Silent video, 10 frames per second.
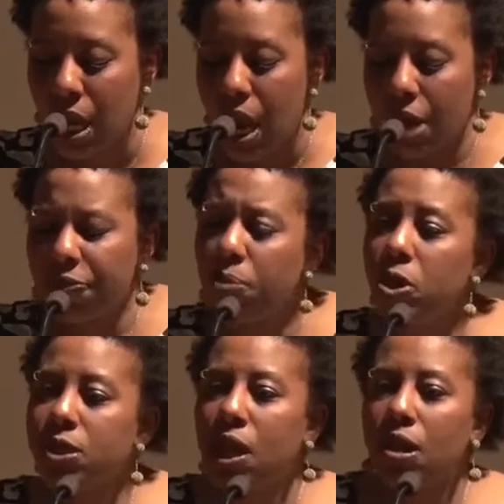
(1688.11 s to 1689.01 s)
I feel
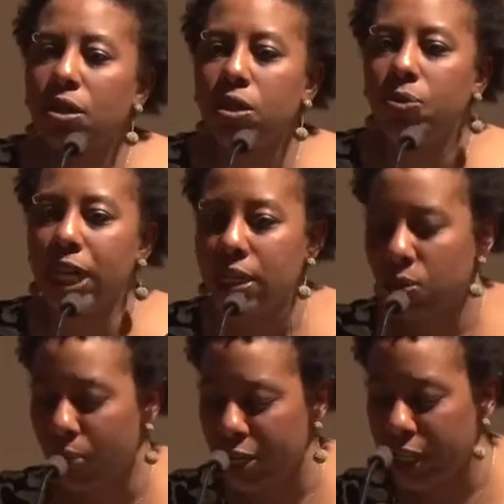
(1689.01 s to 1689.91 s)
most colored when I
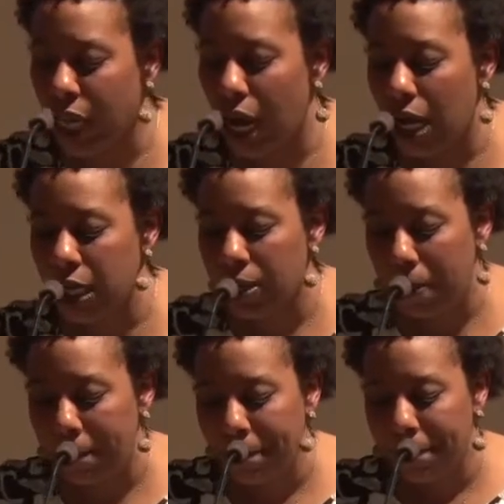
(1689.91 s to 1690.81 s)
swear to God.
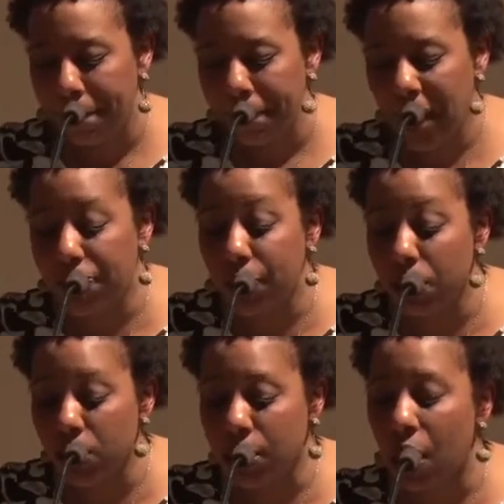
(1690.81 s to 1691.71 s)
I feel
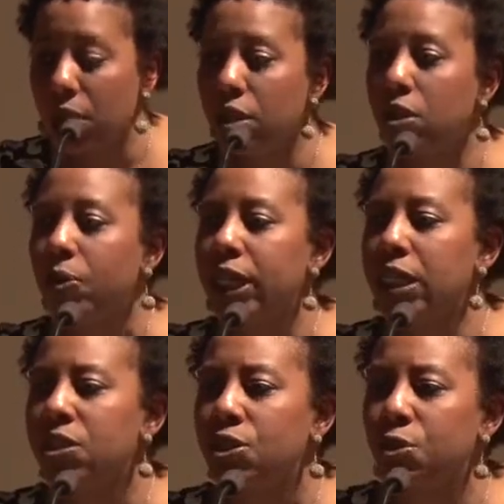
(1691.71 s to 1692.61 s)
most colored when it
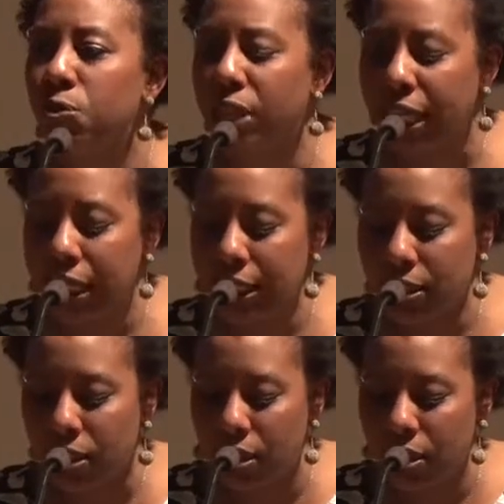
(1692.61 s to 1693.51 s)
is too late,
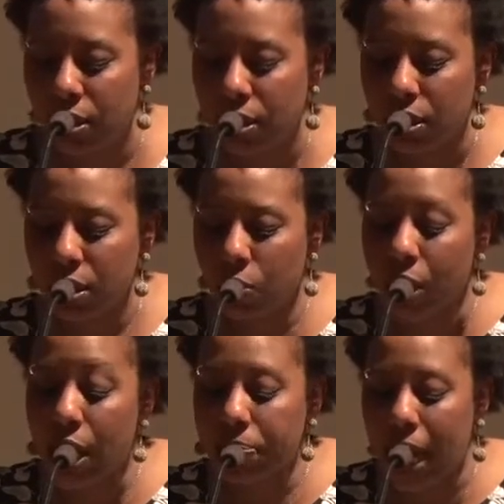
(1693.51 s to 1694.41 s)
when
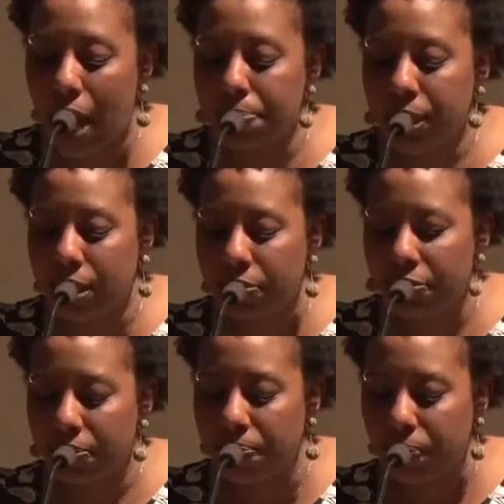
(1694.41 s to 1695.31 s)
I am captive.
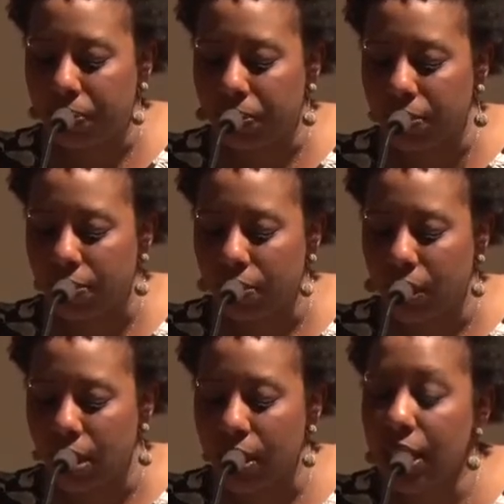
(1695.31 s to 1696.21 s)

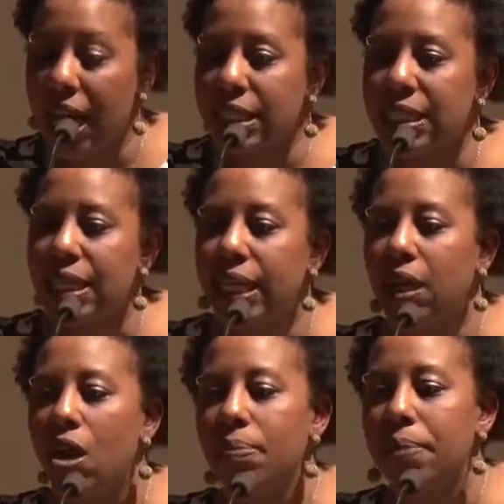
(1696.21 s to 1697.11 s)
The last thing
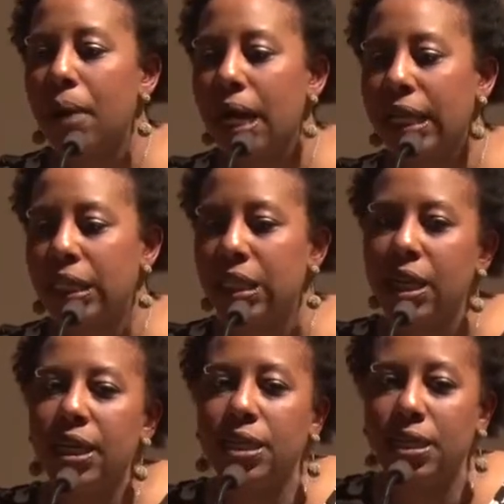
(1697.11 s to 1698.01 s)
on my mind
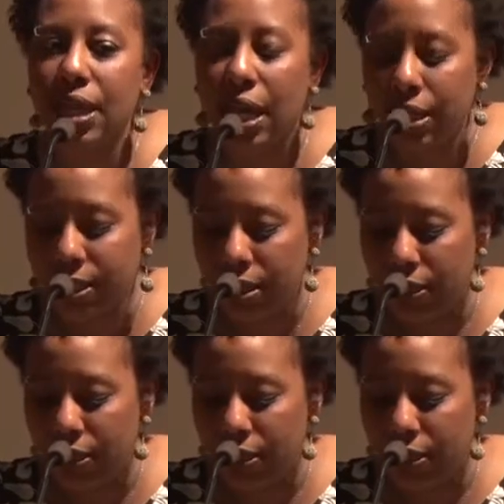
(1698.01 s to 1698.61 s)
is death.